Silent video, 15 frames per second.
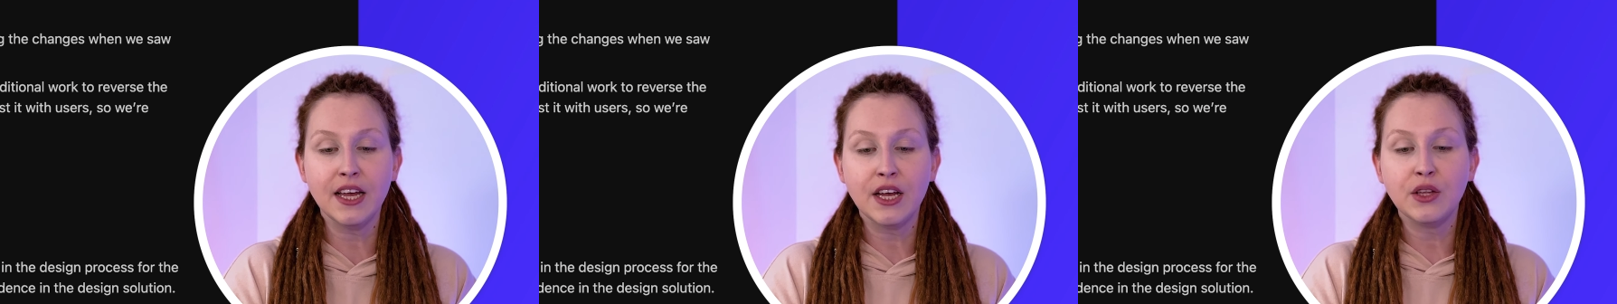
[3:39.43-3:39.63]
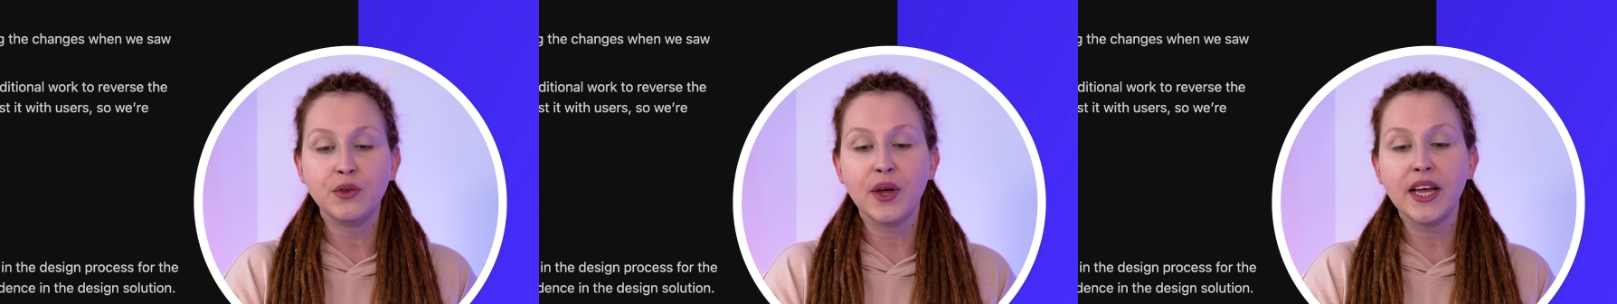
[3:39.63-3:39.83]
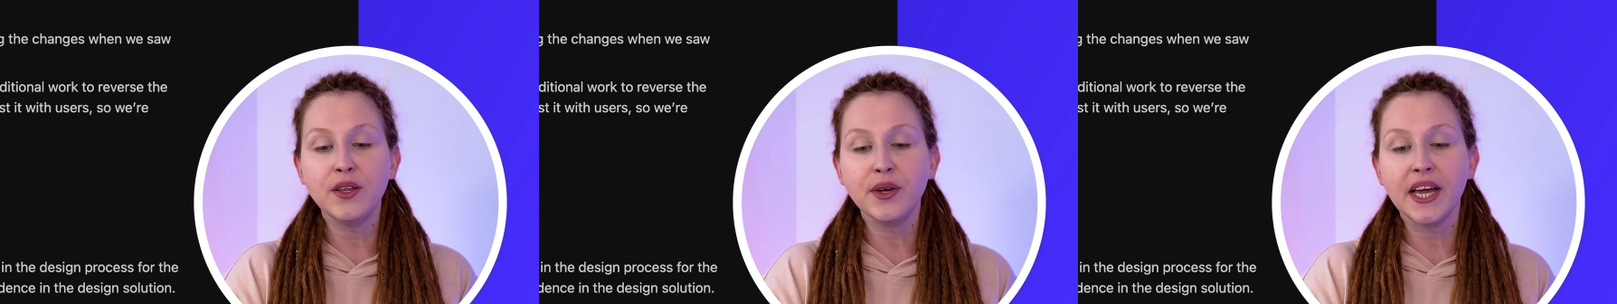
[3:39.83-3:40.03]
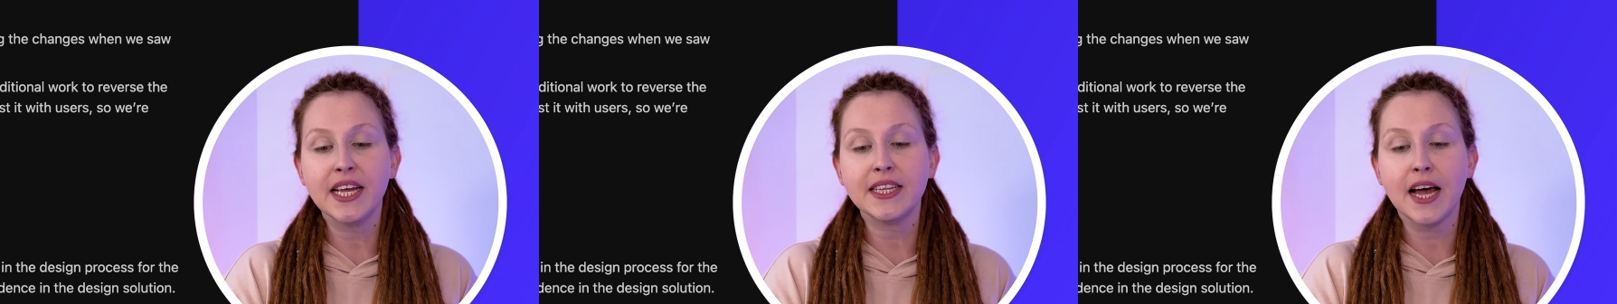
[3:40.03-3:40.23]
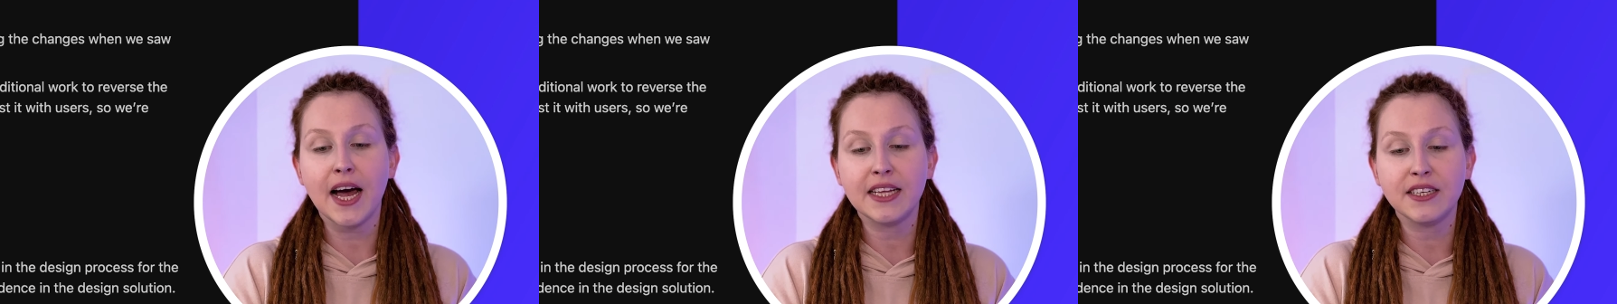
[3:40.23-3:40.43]
to educate
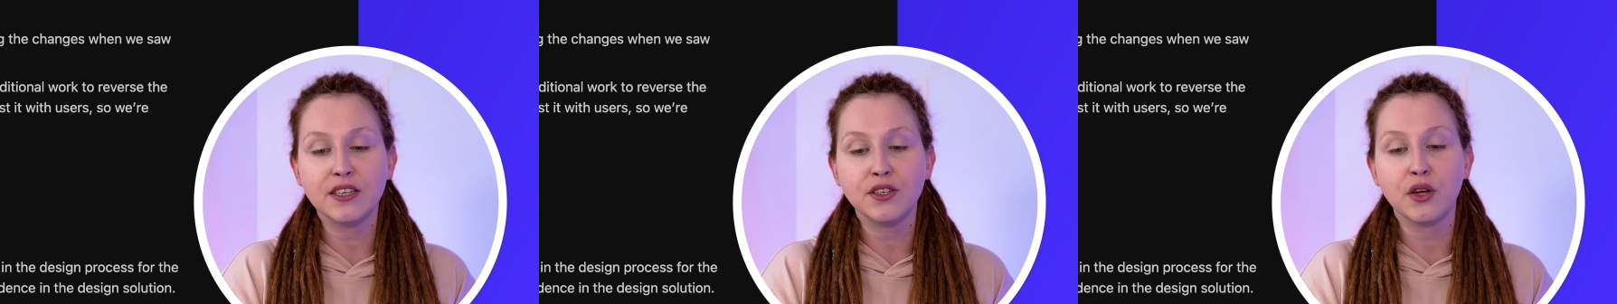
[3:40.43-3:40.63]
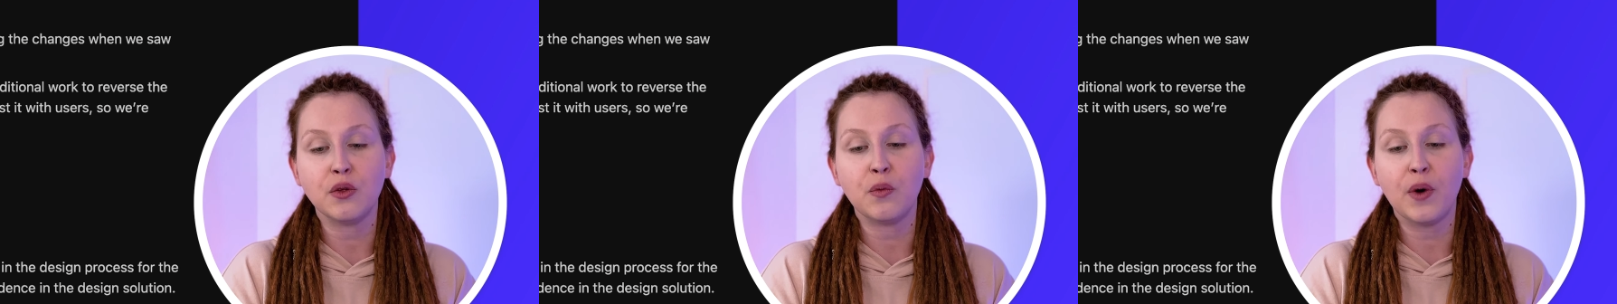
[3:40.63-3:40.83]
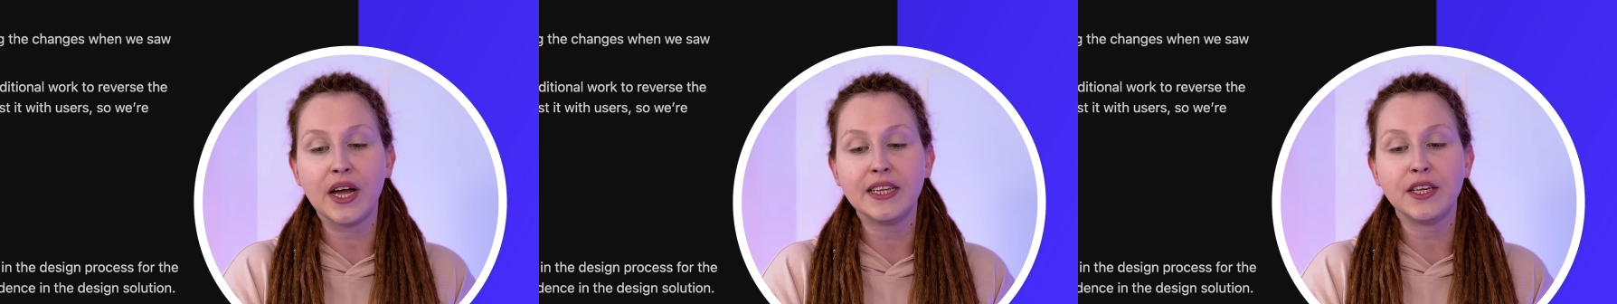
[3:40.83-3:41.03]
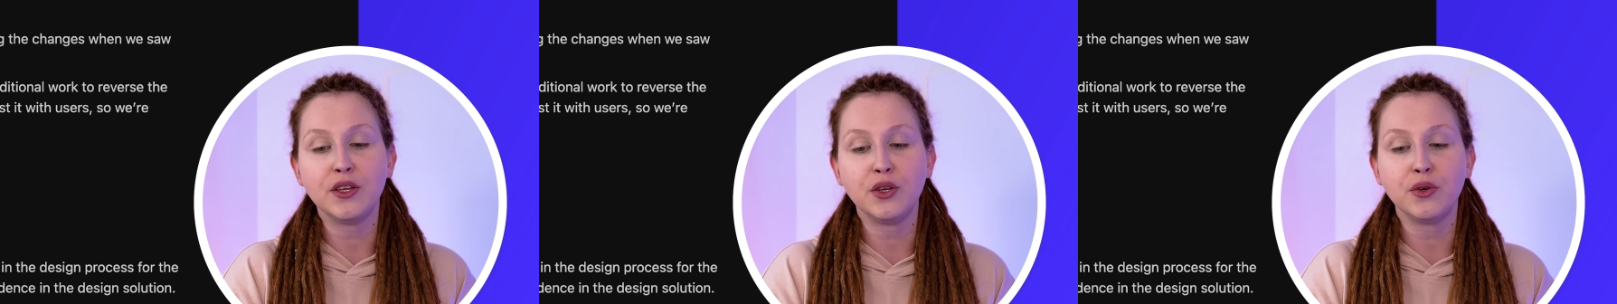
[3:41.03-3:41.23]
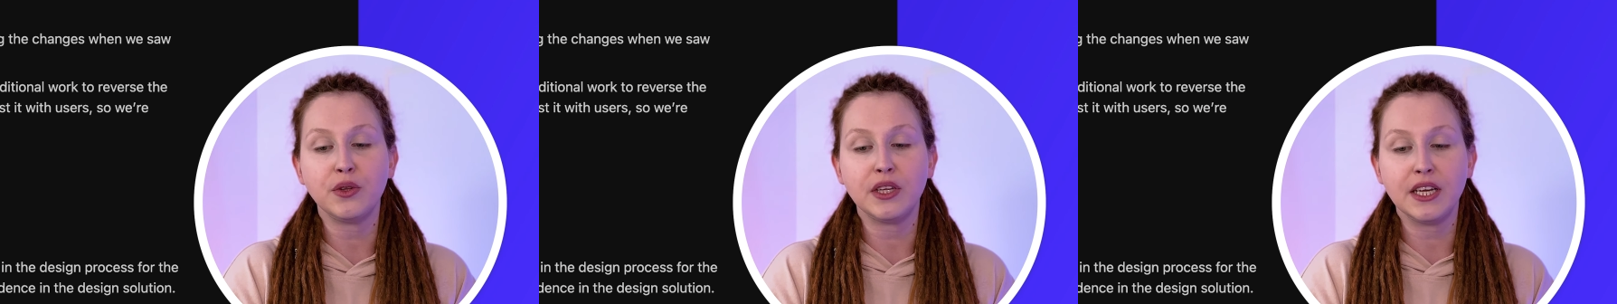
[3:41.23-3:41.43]
others on why the
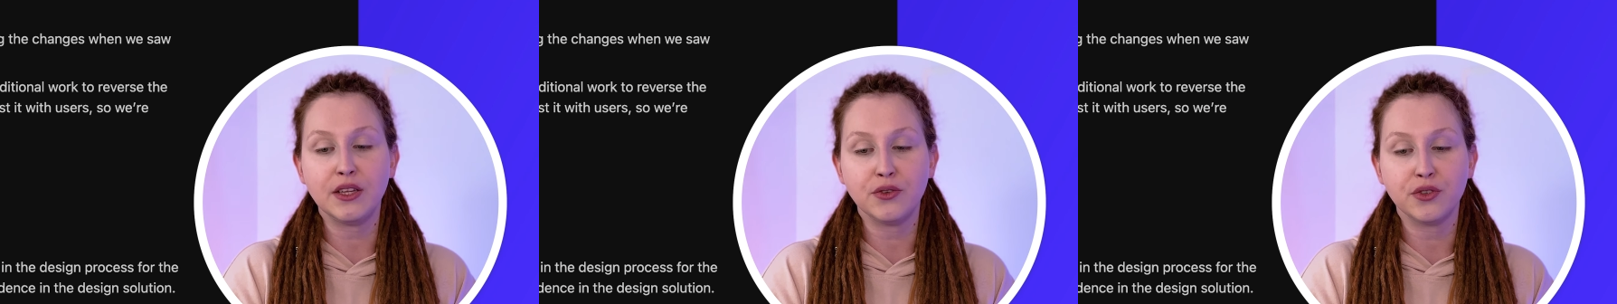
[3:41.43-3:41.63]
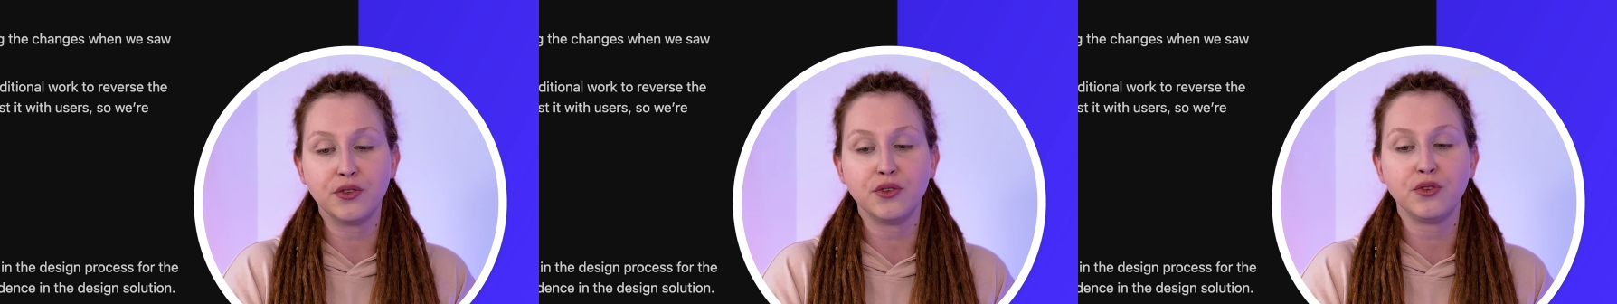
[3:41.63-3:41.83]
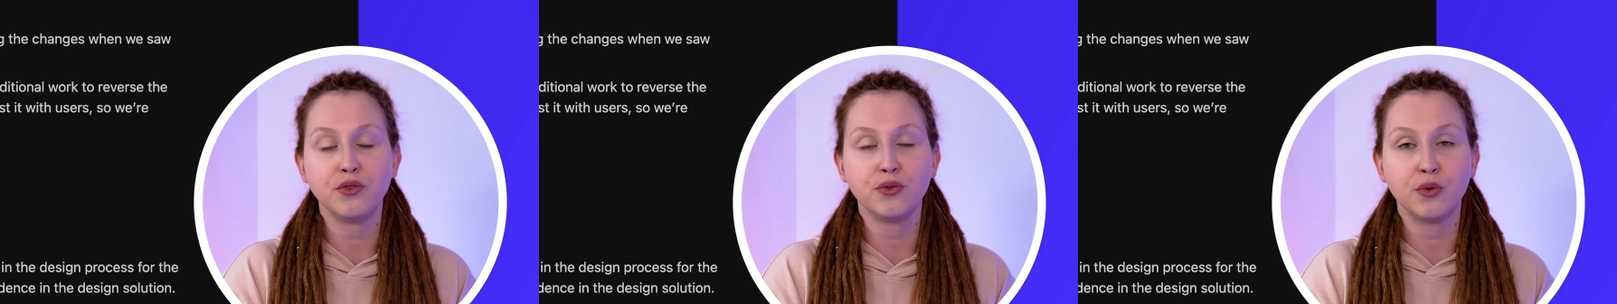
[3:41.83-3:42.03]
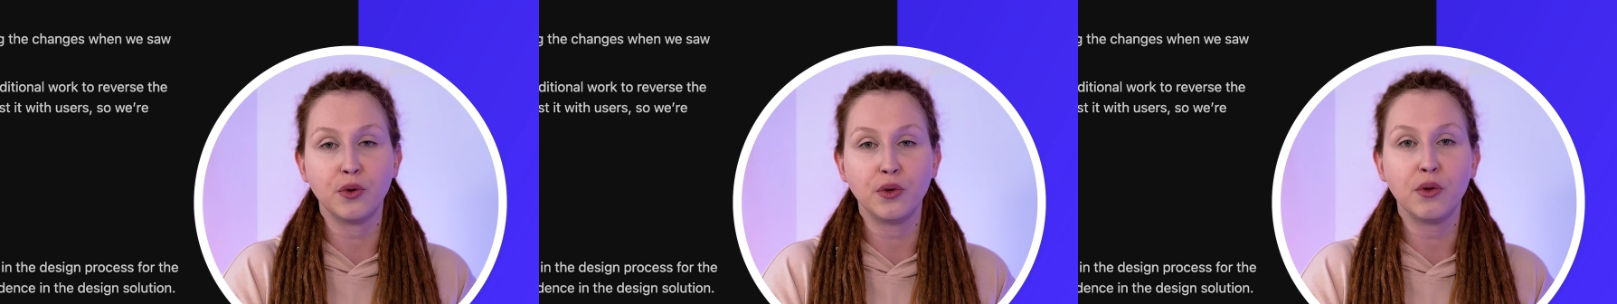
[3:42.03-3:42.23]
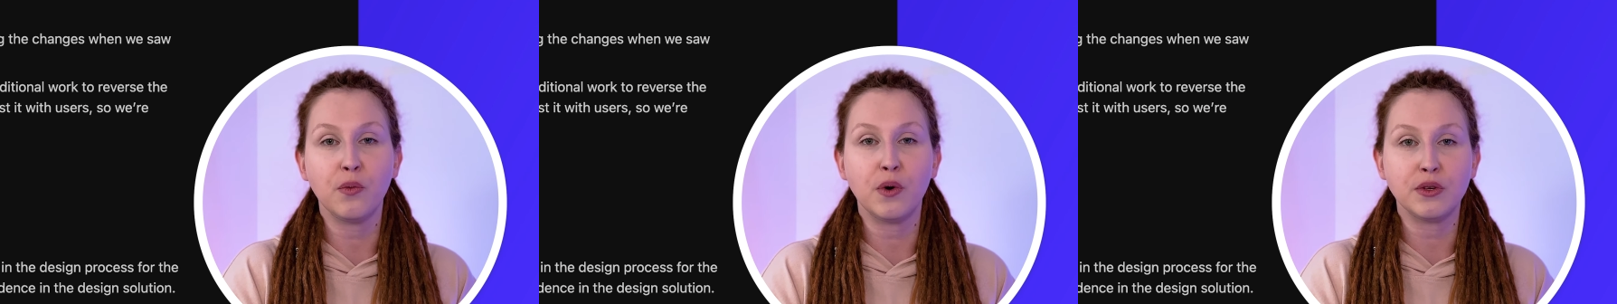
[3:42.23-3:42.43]
newly introduced
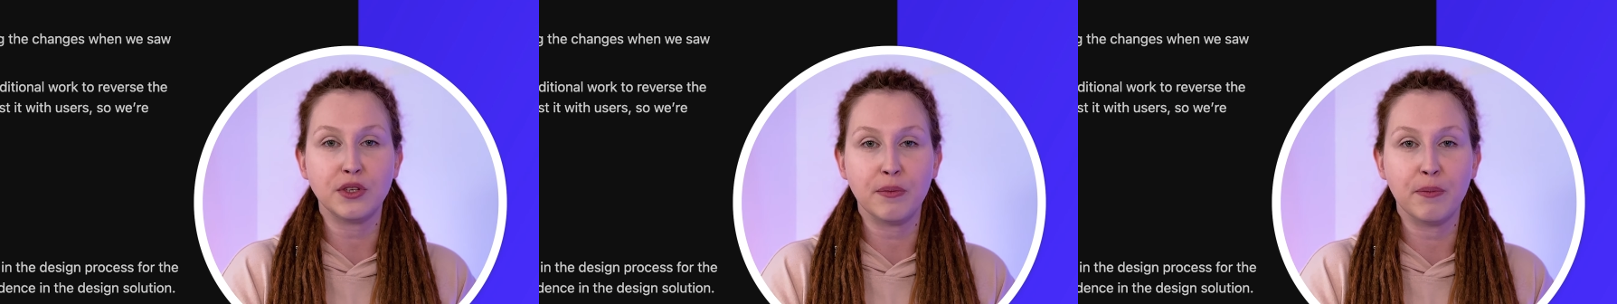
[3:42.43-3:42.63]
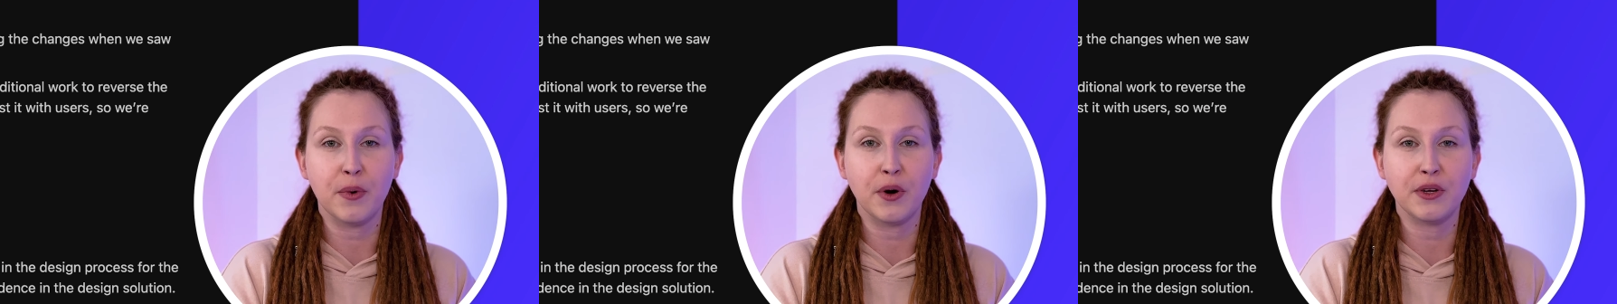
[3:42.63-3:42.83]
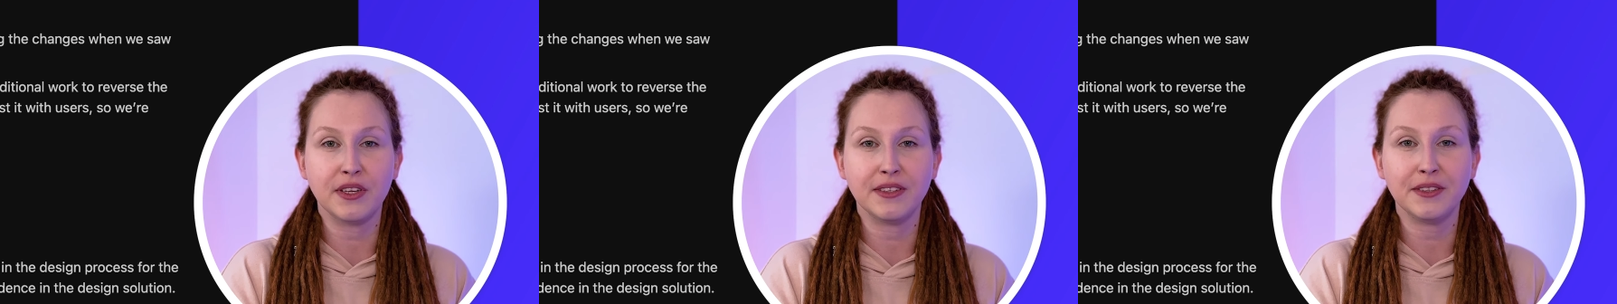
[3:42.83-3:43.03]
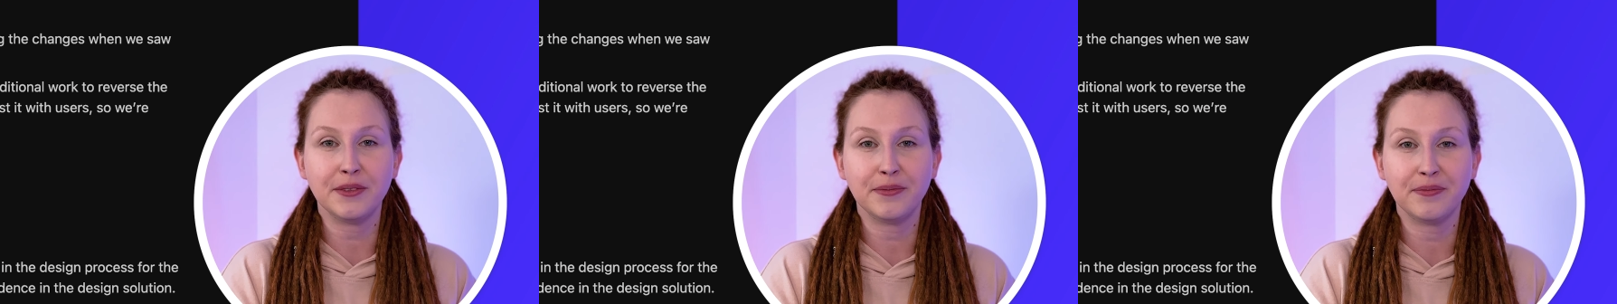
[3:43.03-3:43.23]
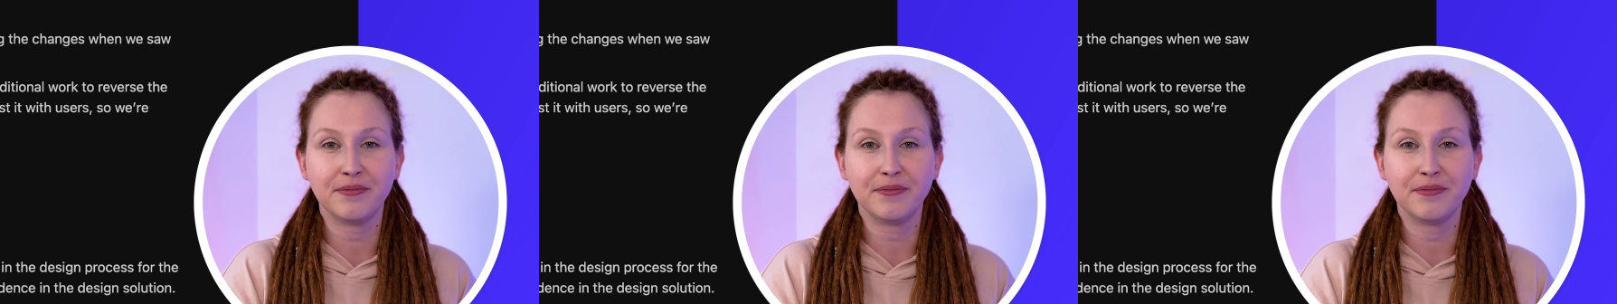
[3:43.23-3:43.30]
rule was important.